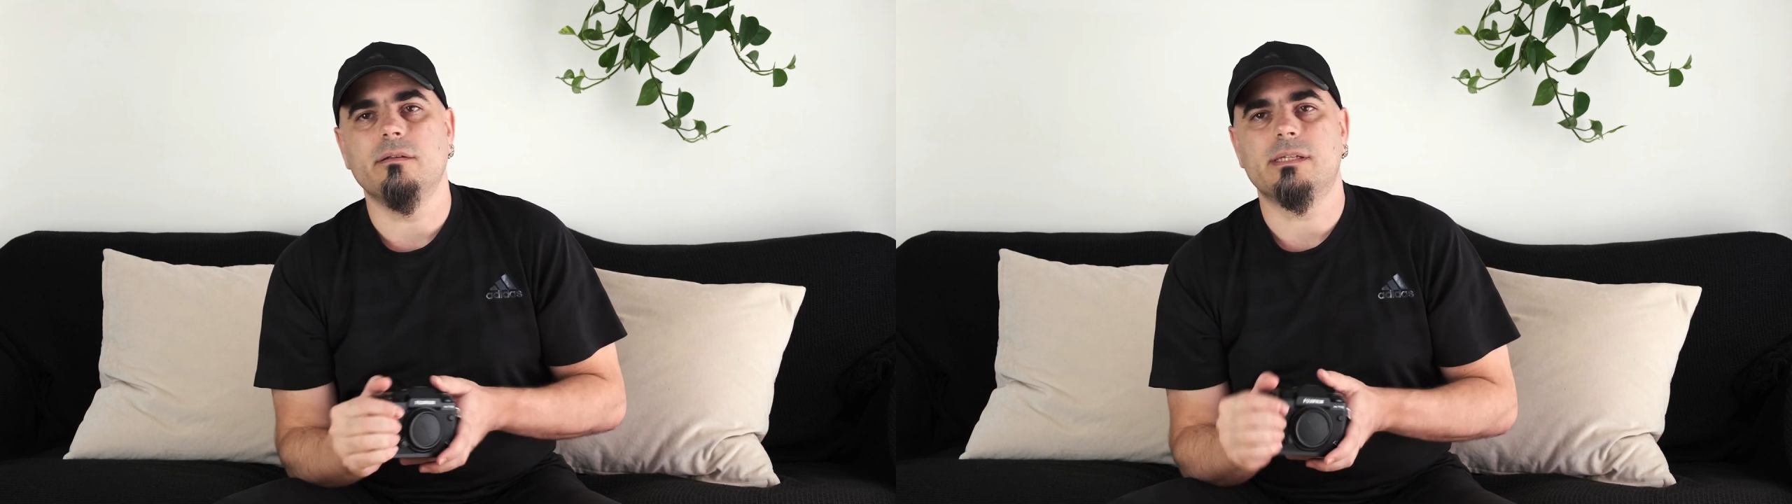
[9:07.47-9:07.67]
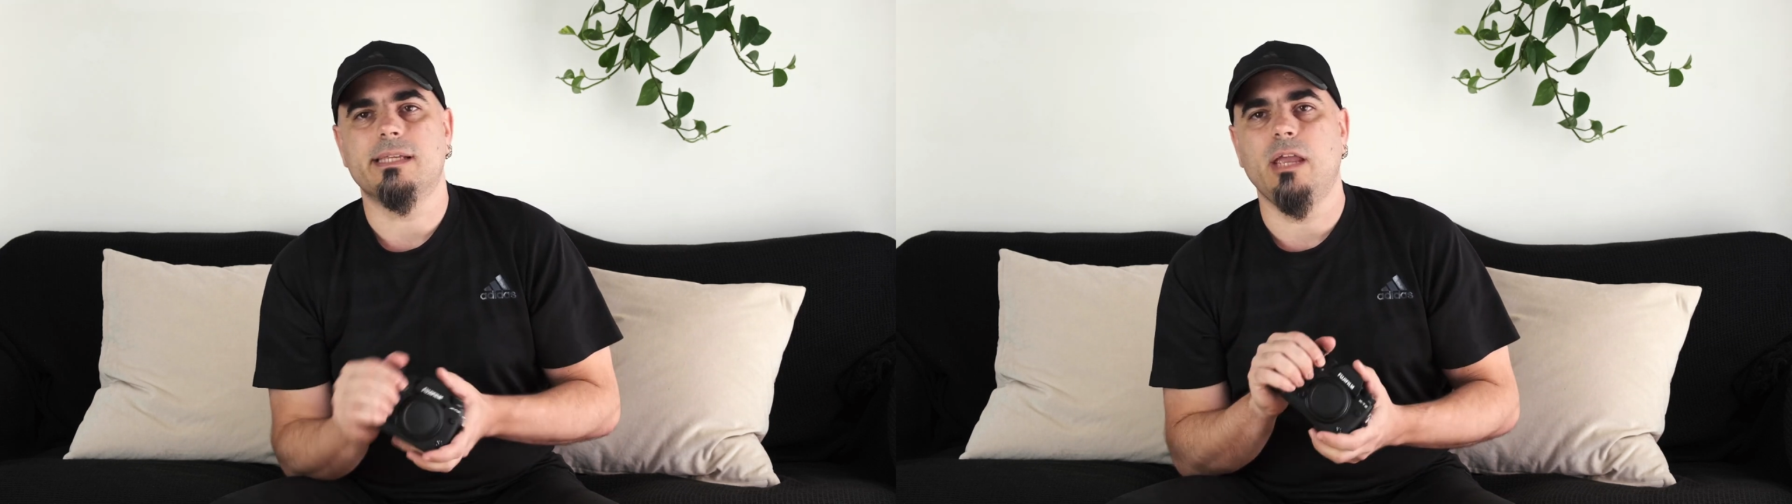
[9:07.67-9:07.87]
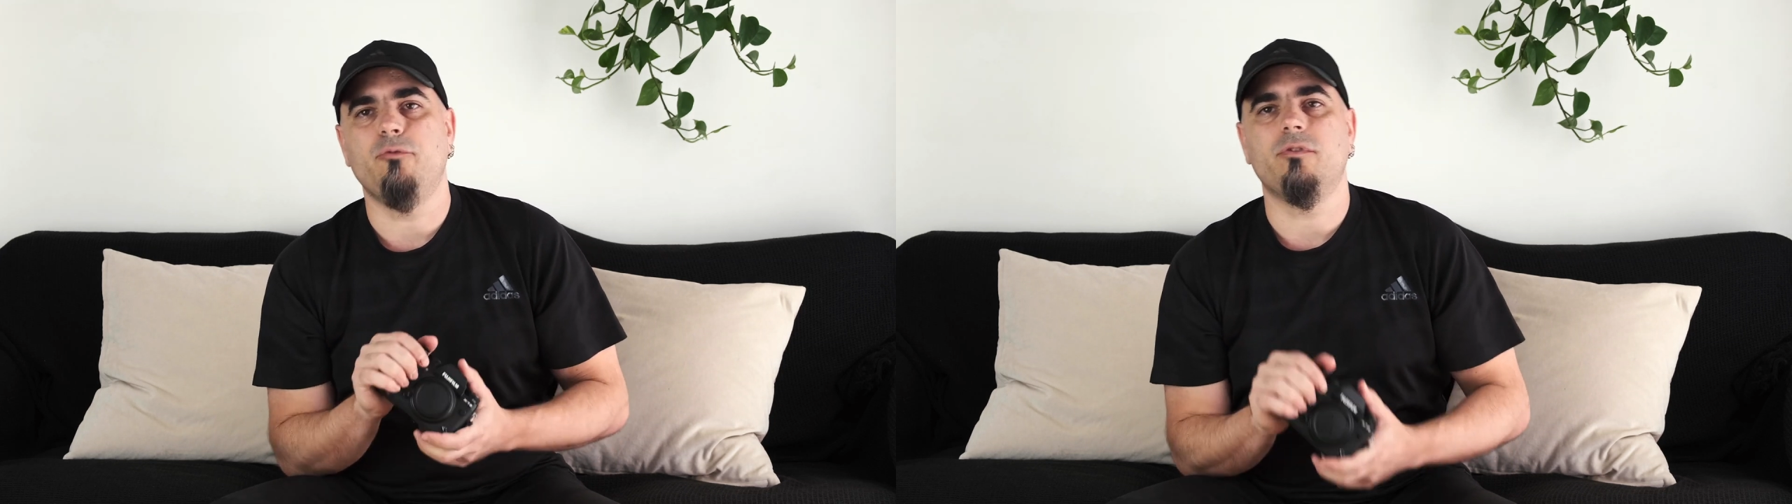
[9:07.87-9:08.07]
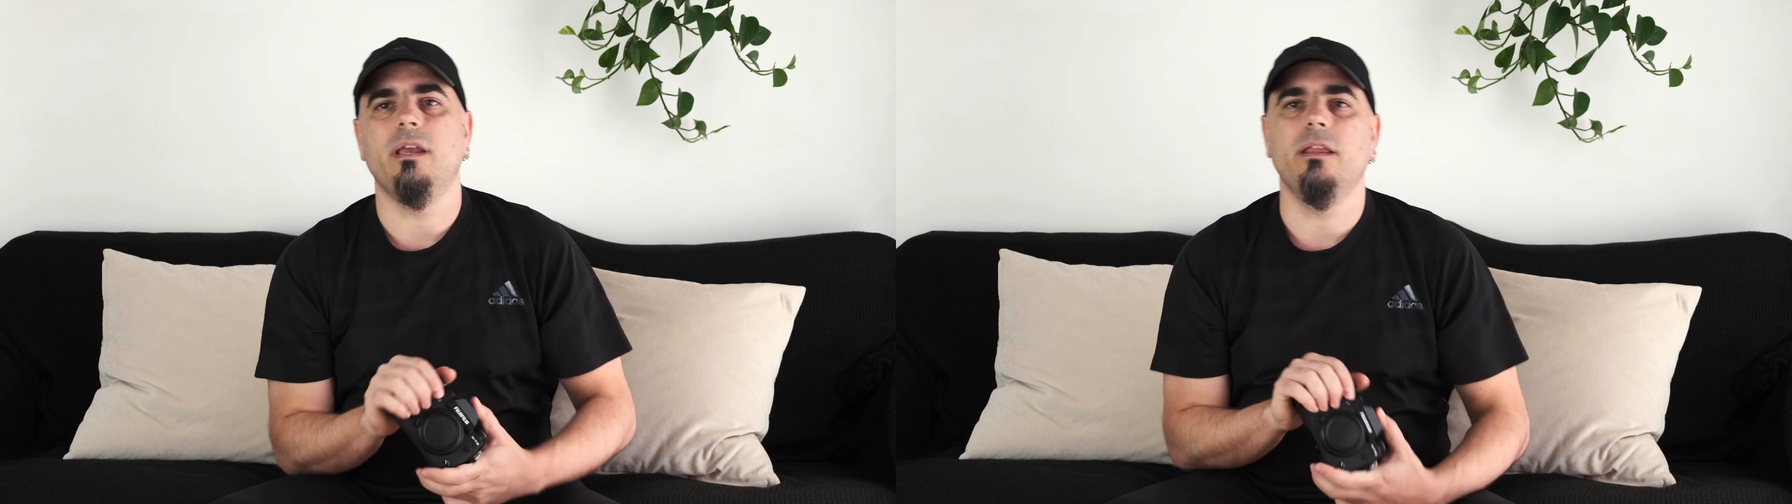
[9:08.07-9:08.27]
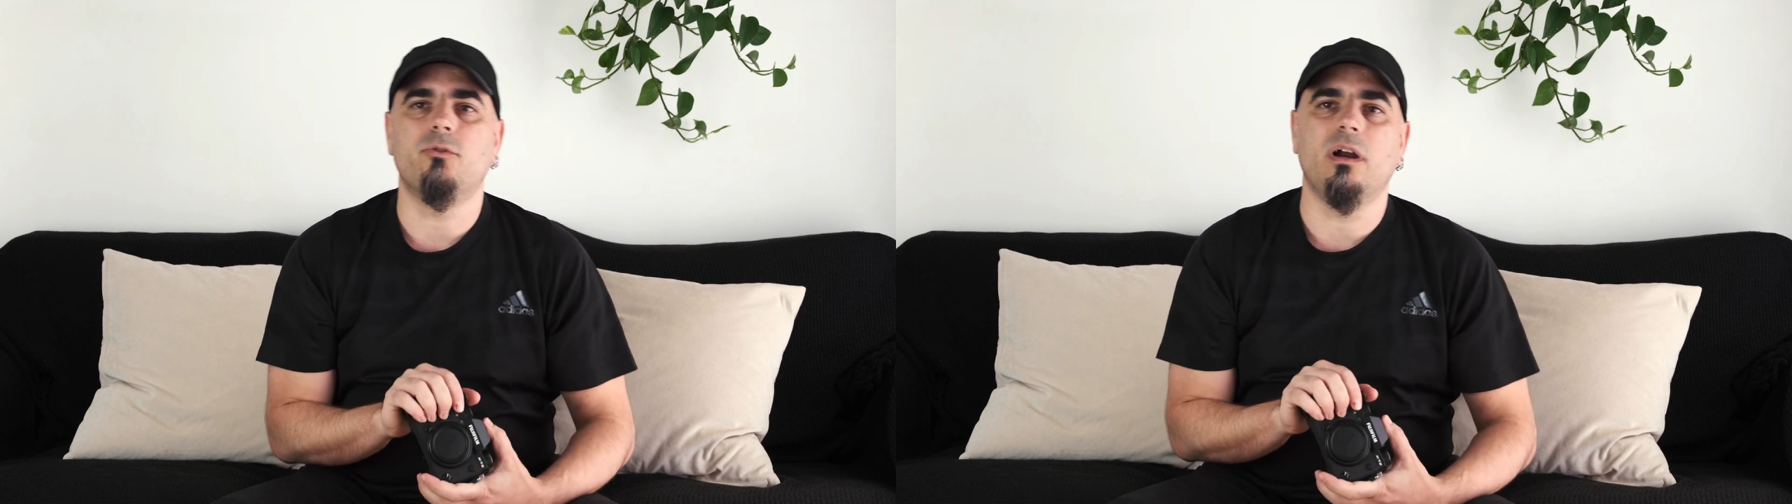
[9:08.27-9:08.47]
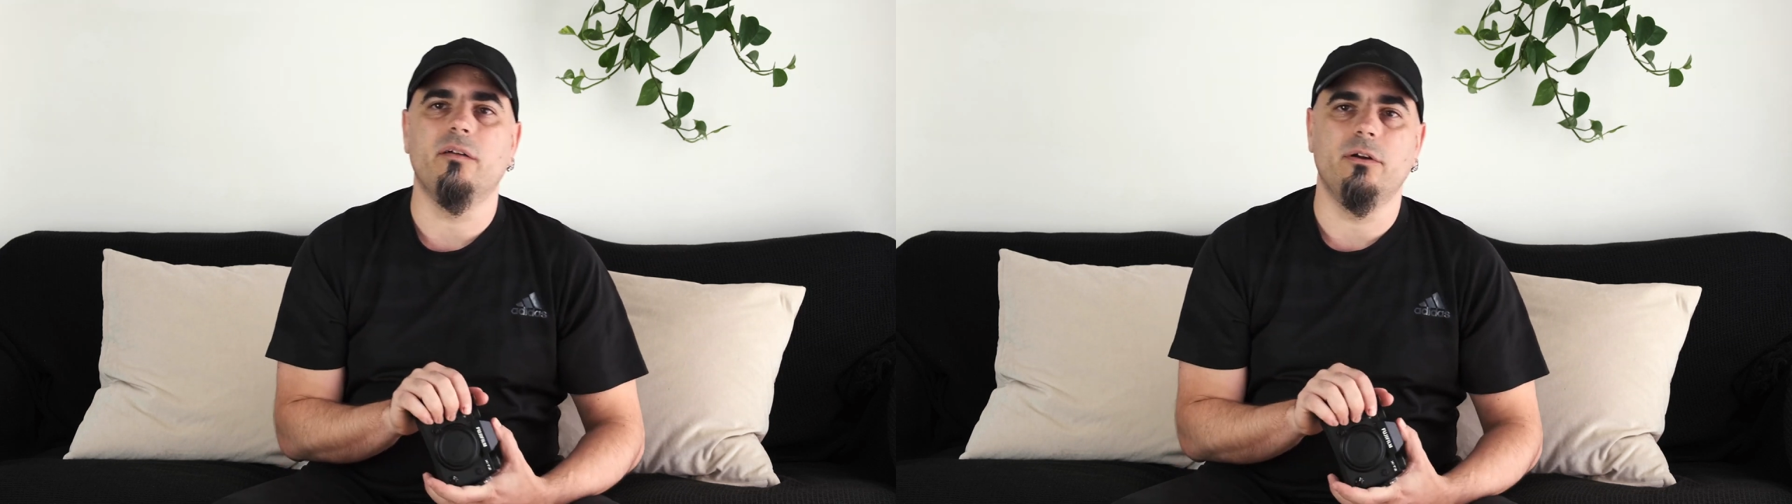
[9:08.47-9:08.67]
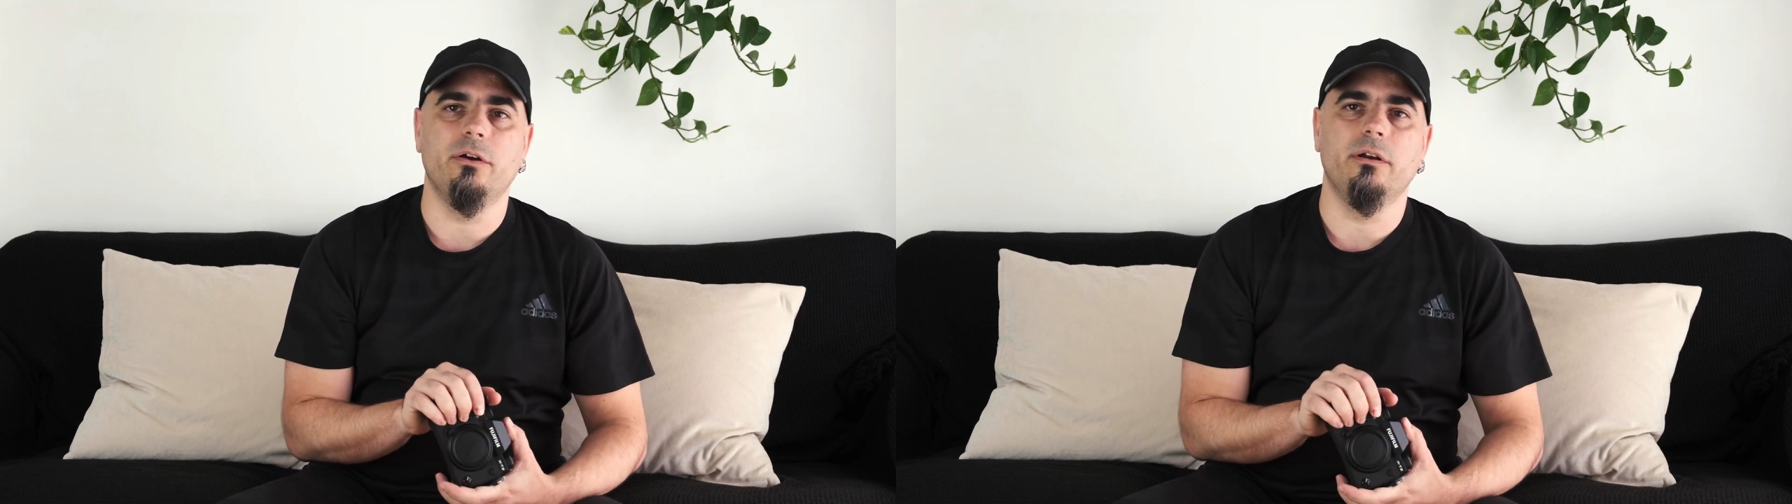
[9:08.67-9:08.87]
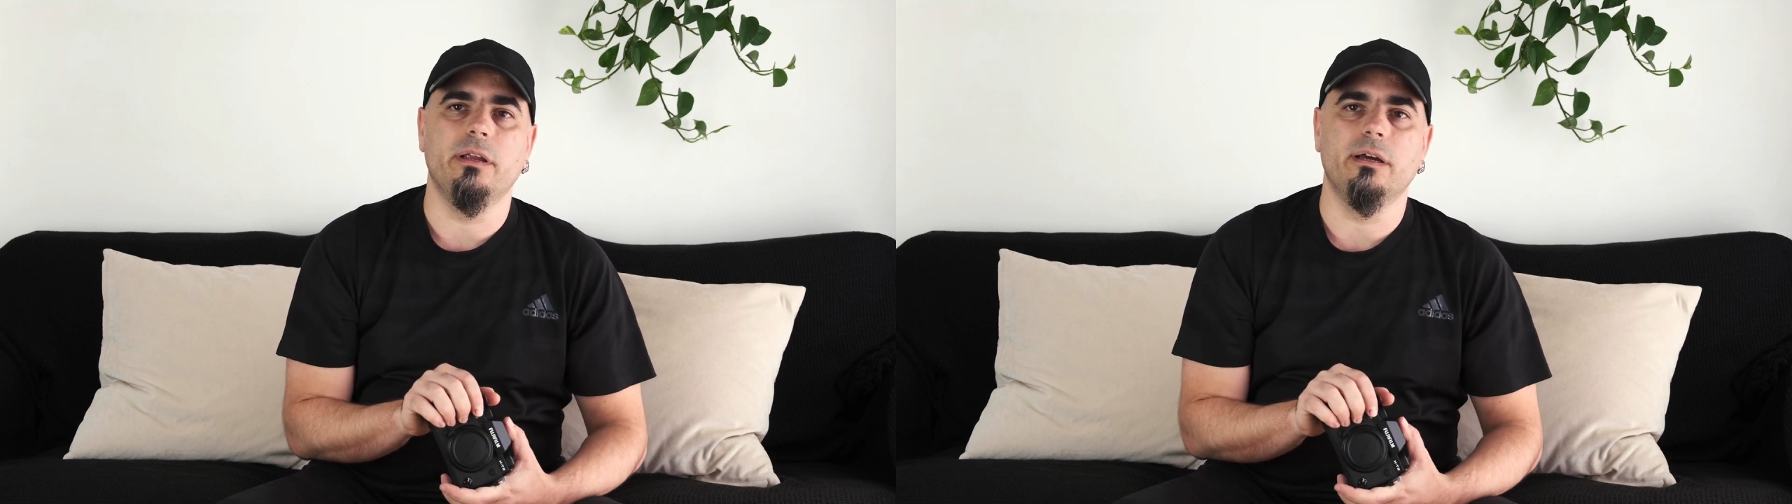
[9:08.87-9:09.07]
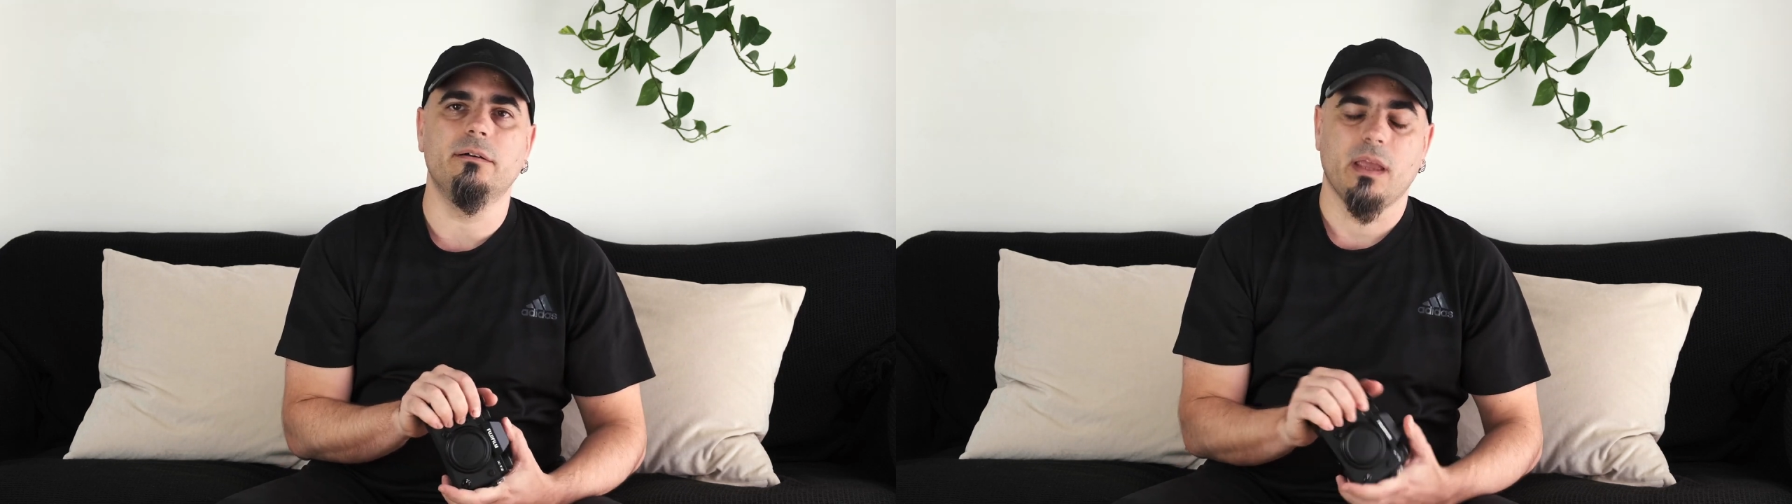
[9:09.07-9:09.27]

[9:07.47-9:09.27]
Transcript: safety in travel earlier.